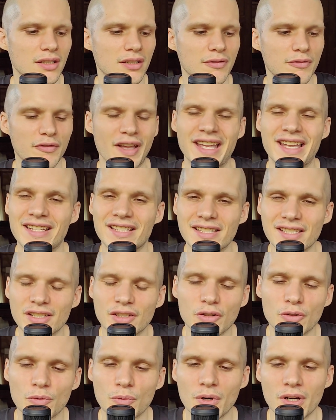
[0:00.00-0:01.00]

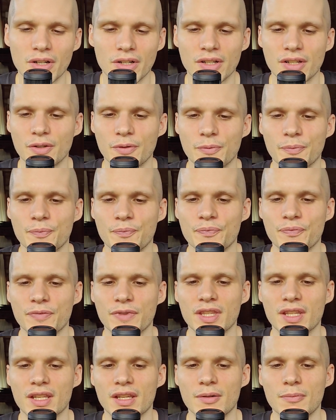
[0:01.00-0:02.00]
Fancier word.
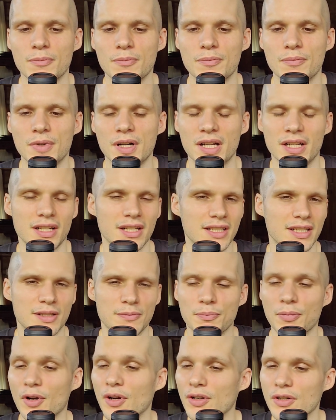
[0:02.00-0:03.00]
But it's
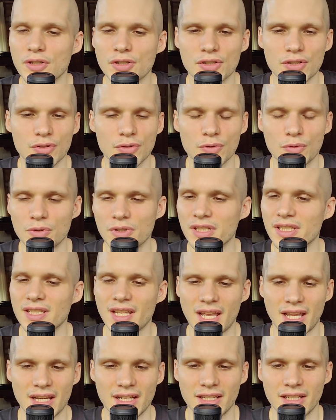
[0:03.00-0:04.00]
perched or
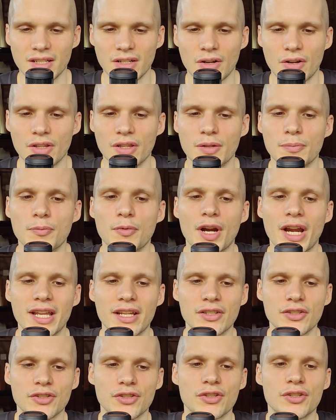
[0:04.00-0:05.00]
standing on the
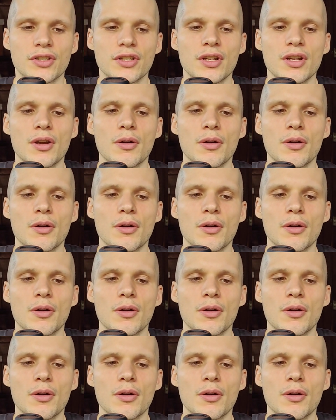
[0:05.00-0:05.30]
branch.